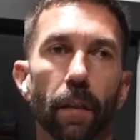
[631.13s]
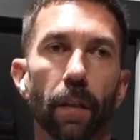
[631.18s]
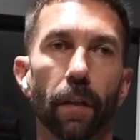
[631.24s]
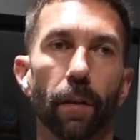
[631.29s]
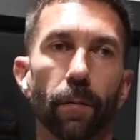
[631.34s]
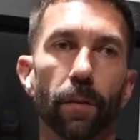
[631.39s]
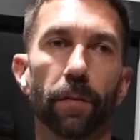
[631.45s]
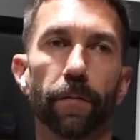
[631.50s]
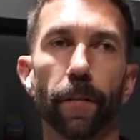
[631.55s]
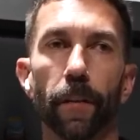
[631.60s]
It
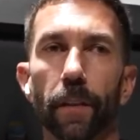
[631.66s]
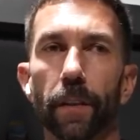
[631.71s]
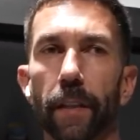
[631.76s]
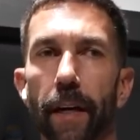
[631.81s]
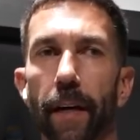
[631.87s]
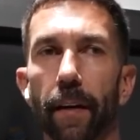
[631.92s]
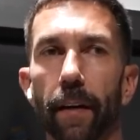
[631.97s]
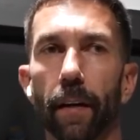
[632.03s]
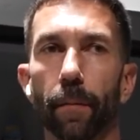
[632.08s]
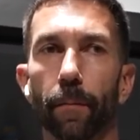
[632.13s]
was first
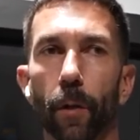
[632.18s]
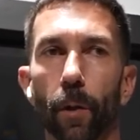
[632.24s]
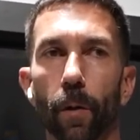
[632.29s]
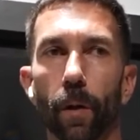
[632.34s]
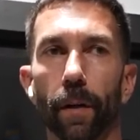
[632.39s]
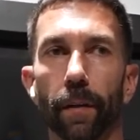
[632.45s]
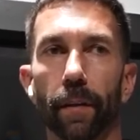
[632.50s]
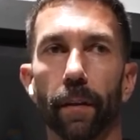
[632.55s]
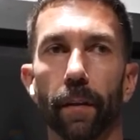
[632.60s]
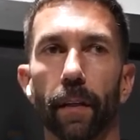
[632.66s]
added up
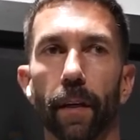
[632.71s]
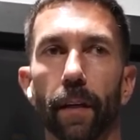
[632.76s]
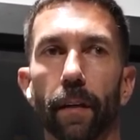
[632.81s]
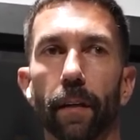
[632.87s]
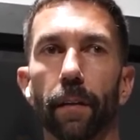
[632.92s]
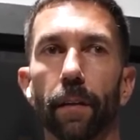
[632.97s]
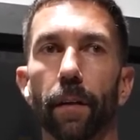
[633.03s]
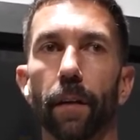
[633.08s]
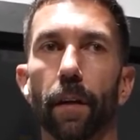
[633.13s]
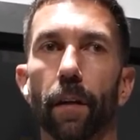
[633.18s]
north, and then,
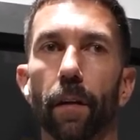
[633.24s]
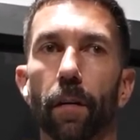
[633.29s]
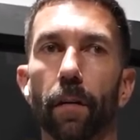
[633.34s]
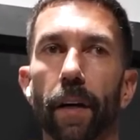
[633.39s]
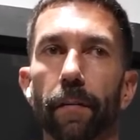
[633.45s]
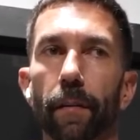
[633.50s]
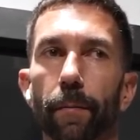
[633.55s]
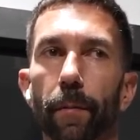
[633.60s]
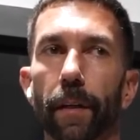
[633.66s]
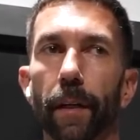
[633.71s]
you know,
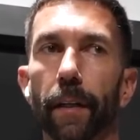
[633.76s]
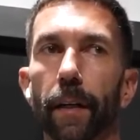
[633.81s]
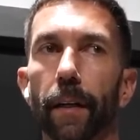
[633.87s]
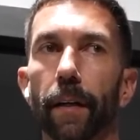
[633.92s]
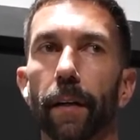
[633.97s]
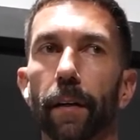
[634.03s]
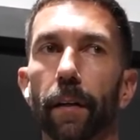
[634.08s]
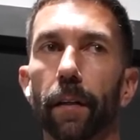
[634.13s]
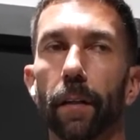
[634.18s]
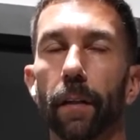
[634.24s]
everybody kind
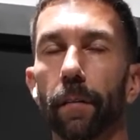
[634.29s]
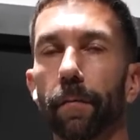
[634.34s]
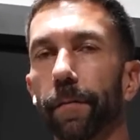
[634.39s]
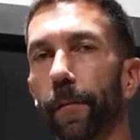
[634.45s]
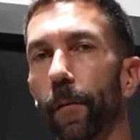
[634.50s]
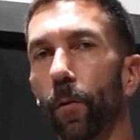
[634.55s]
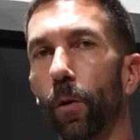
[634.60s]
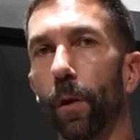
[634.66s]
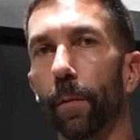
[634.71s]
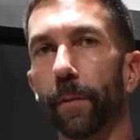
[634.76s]
of
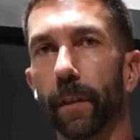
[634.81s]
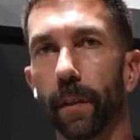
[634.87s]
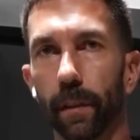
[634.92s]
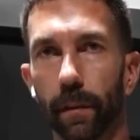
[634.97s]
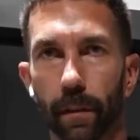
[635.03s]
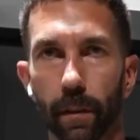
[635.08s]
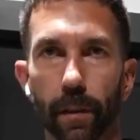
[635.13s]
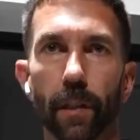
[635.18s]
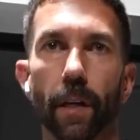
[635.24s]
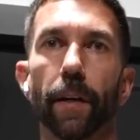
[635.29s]
conformed because
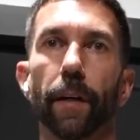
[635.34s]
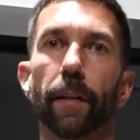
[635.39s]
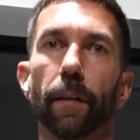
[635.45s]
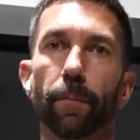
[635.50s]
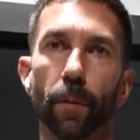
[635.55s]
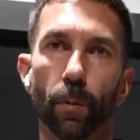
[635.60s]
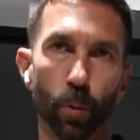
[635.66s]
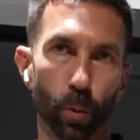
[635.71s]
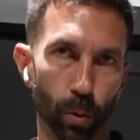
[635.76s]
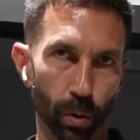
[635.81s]
they're trying to keep
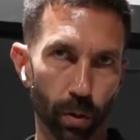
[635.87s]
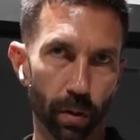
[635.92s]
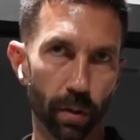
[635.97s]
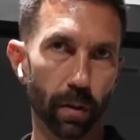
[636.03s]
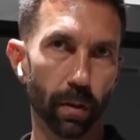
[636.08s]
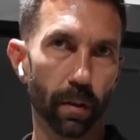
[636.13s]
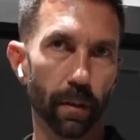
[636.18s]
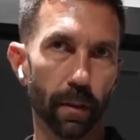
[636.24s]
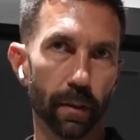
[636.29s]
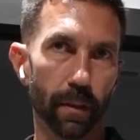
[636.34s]
the rules
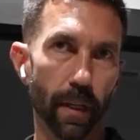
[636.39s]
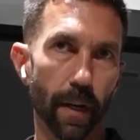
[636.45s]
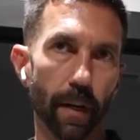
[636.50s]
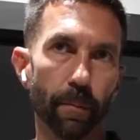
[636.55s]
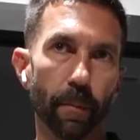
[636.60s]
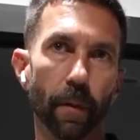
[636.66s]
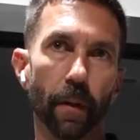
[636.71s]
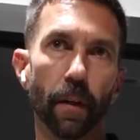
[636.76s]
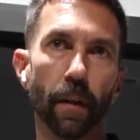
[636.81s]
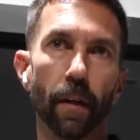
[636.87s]
the same.
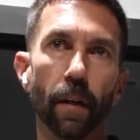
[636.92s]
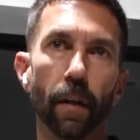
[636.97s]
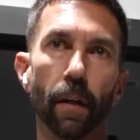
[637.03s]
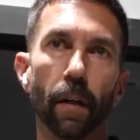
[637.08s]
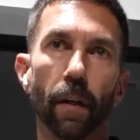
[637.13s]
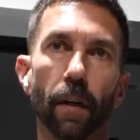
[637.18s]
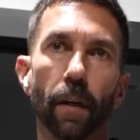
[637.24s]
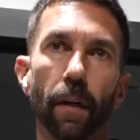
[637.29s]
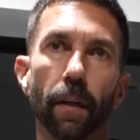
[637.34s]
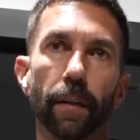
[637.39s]

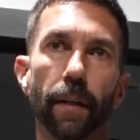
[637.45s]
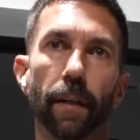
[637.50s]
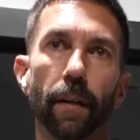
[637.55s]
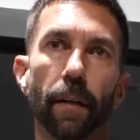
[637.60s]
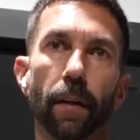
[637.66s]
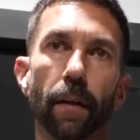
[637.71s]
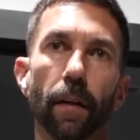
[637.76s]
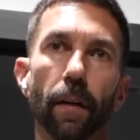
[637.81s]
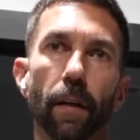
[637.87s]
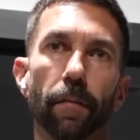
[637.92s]
And then
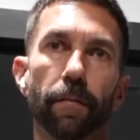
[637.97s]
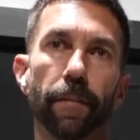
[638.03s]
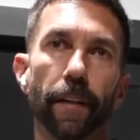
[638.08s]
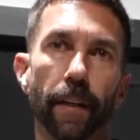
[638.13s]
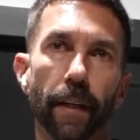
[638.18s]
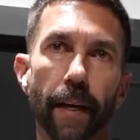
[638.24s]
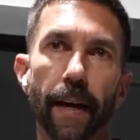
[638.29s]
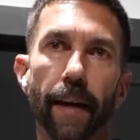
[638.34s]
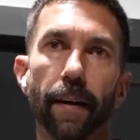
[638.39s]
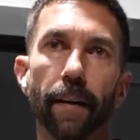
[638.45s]

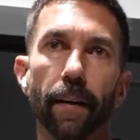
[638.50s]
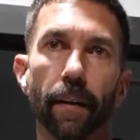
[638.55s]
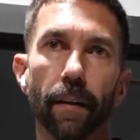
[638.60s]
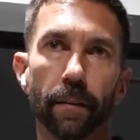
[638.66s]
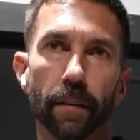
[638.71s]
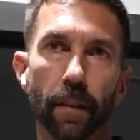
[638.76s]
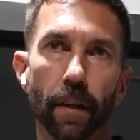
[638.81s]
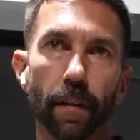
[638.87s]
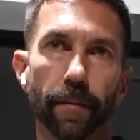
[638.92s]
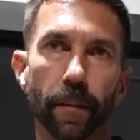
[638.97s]
Vic added it
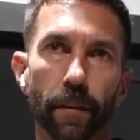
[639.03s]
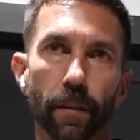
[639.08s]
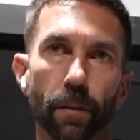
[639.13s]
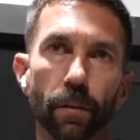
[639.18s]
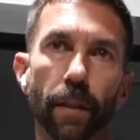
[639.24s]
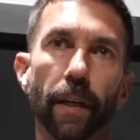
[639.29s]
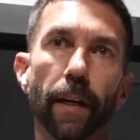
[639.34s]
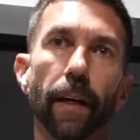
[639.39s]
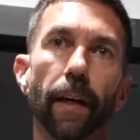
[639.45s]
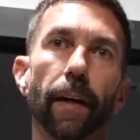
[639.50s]
to
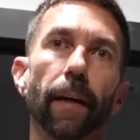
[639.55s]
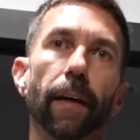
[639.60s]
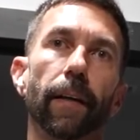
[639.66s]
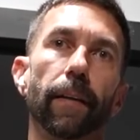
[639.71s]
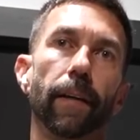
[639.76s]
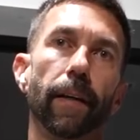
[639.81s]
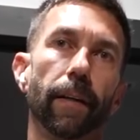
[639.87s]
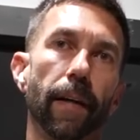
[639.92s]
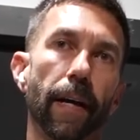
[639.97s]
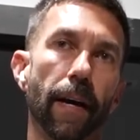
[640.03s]
FL2K, and
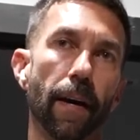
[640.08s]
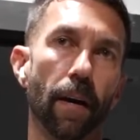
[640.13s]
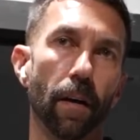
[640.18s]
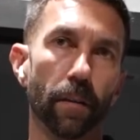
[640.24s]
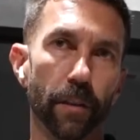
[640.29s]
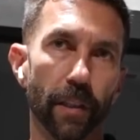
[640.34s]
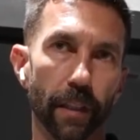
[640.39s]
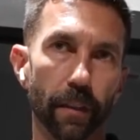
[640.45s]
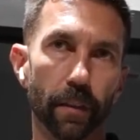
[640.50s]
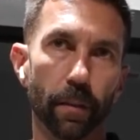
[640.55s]
then now
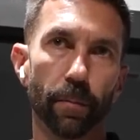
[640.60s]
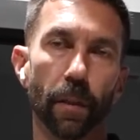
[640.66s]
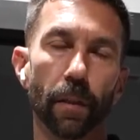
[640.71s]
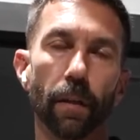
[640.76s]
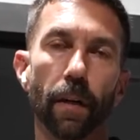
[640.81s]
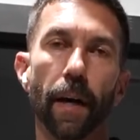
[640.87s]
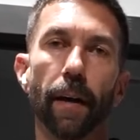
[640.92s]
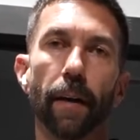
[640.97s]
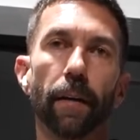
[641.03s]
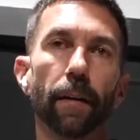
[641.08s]
Jason Miller
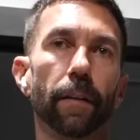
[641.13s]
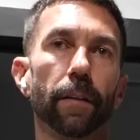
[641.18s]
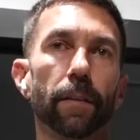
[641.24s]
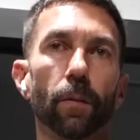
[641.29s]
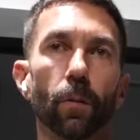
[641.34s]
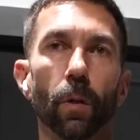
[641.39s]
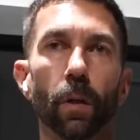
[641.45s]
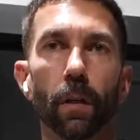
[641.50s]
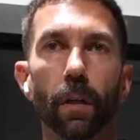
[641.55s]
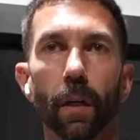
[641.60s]
added it to
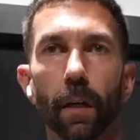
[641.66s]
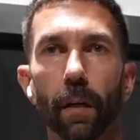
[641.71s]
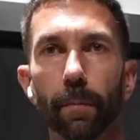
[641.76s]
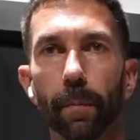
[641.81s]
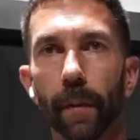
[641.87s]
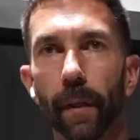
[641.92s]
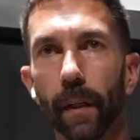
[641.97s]
World Cup.